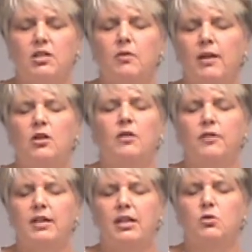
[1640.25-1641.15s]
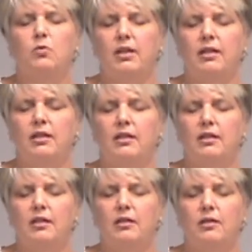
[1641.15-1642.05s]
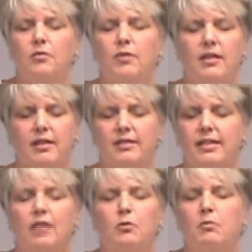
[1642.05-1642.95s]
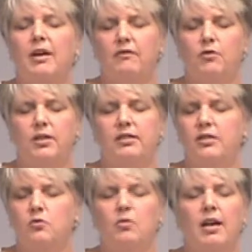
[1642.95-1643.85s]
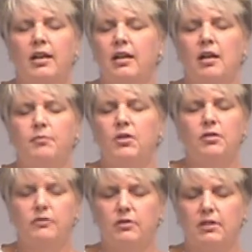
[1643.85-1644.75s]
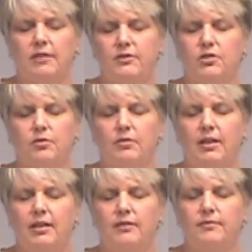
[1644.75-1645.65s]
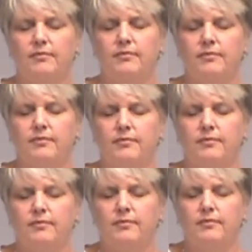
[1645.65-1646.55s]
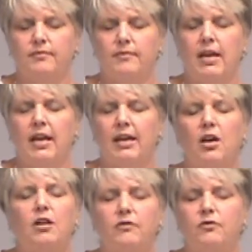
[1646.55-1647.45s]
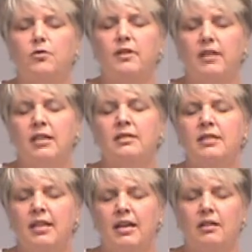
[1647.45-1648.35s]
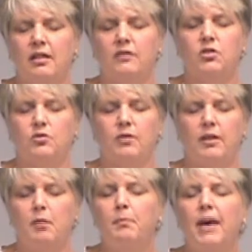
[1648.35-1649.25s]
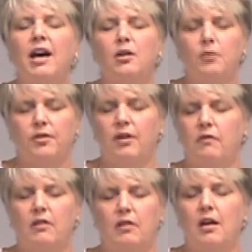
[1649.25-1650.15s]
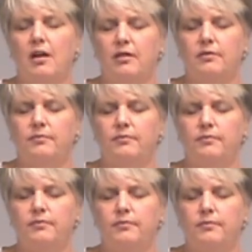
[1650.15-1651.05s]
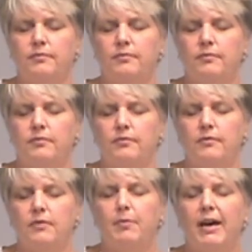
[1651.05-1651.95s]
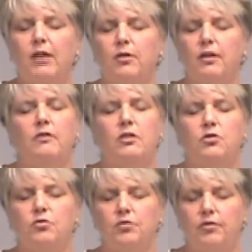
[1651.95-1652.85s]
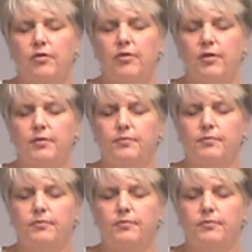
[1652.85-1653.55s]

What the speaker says: And so I know for each one within the sound of my voice is writing a beautiful love story. And I call forth into that love story the power of the law, the power of the truth.